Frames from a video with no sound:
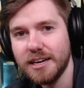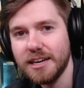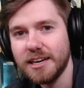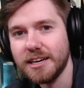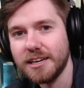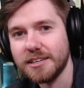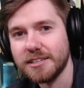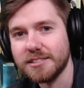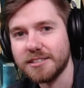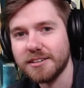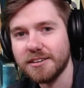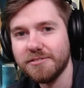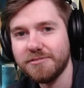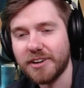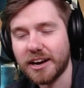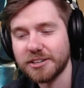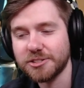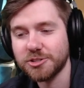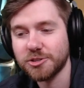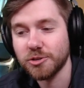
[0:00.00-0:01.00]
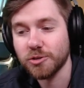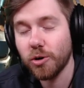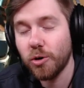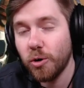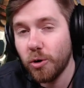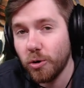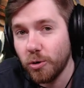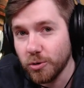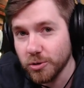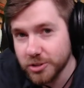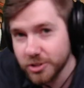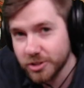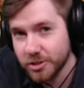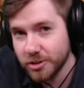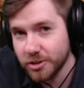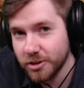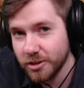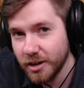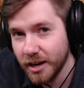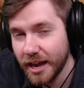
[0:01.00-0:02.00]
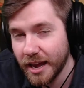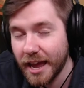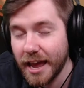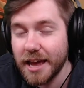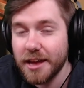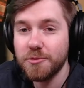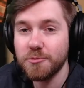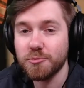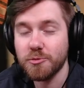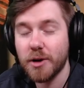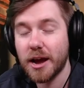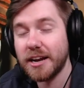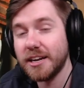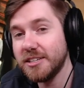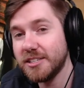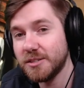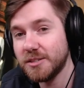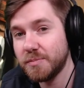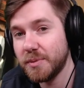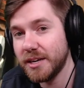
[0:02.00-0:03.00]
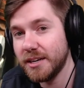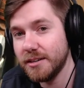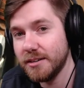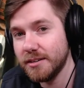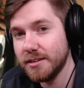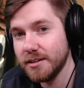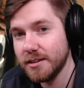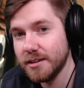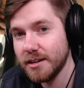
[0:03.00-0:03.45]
It is faster holster and ready speed.